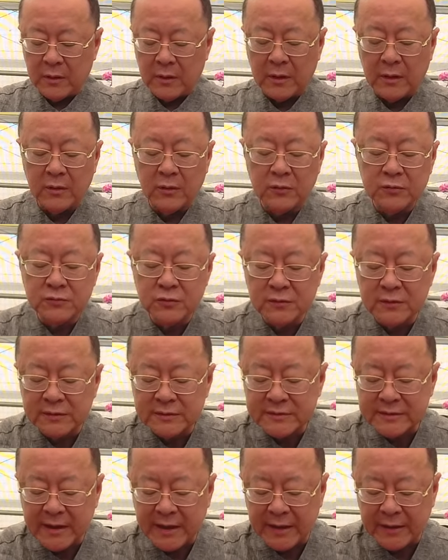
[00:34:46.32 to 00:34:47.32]
And also the
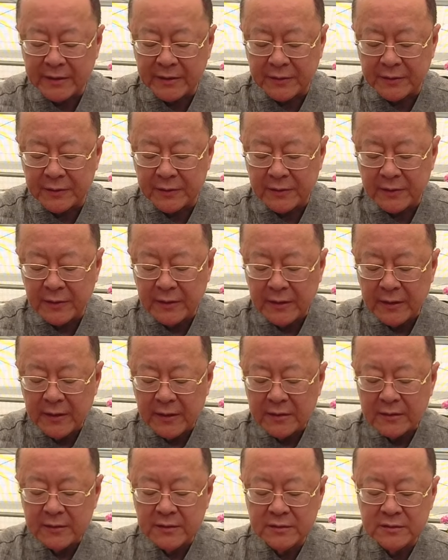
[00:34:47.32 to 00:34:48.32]
side here.
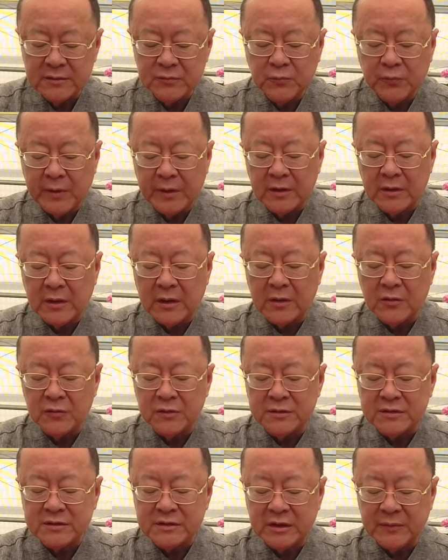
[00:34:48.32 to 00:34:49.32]
This is where they're gonna
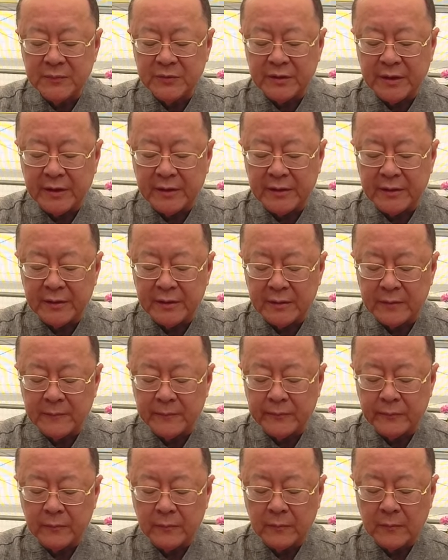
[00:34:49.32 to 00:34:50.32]
stimulate,
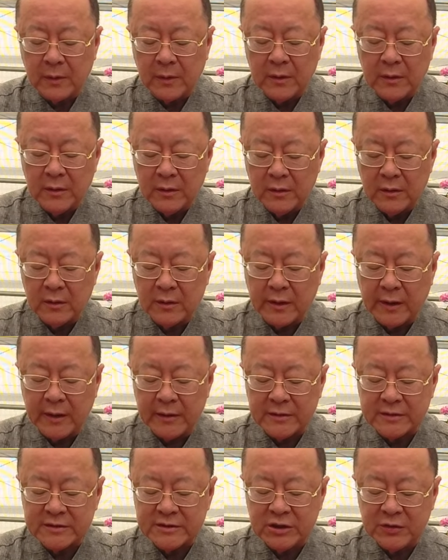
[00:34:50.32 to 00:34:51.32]
okay?
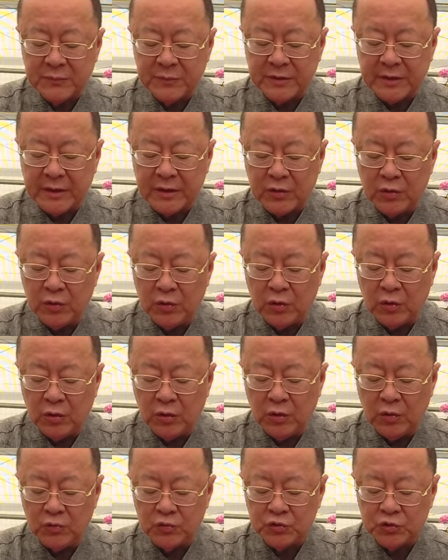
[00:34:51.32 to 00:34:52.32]
Stimulate
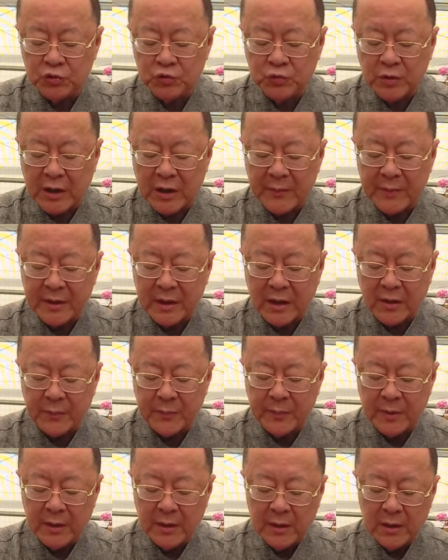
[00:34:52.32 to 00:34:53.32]
new shoot coming up,
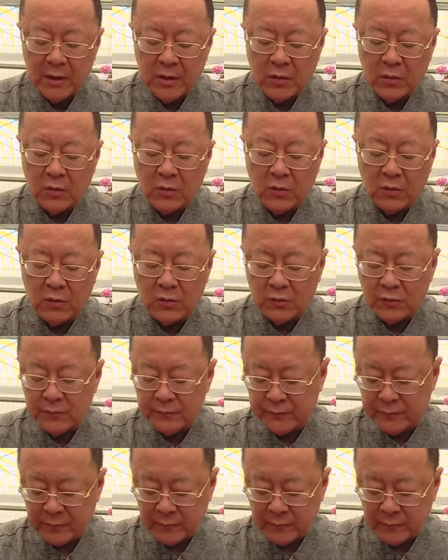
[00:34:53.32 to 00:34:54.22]
or